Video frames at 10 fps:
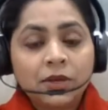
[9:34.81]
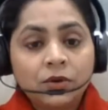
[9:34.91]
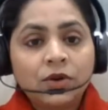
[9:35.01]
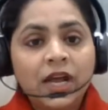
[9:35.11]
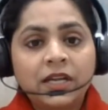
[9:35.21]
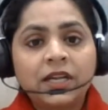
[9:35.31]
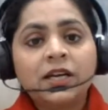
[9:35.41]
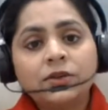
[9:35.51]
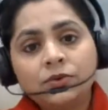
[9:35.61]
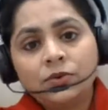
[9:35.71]
good
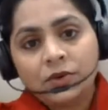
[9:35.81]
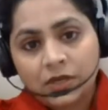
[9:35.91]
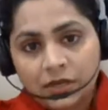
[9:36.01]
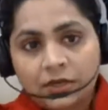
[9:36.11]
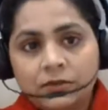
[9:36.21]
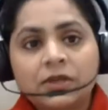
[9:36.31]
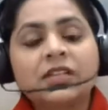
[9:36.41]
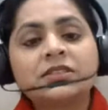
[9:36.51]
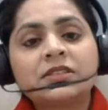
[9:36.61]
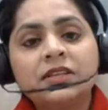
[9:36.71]
idea to
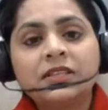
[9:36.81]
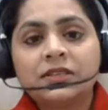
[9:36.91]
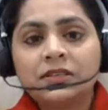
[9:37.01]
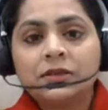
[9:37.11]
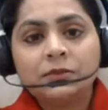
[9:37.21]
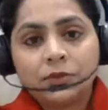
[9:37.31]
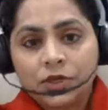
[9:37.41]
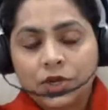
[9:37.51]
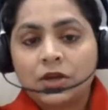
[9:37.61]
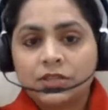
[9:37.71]
consult a
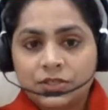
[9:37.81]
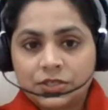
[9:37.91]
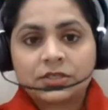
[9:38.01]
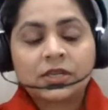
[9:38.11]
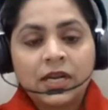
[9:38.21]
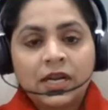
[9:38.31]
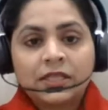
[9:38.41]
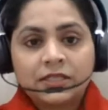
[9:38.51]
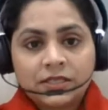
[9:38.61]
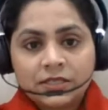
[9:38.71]
audiologist.
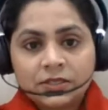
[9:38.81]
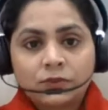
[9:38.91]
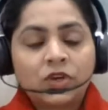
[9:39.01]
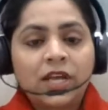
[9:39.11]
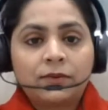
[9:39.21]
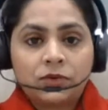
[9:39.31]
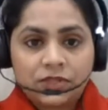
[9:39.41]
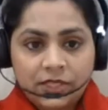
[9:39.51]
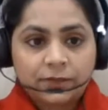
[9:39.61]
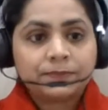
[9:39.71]
This is what I
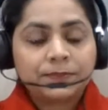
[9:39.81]
would say.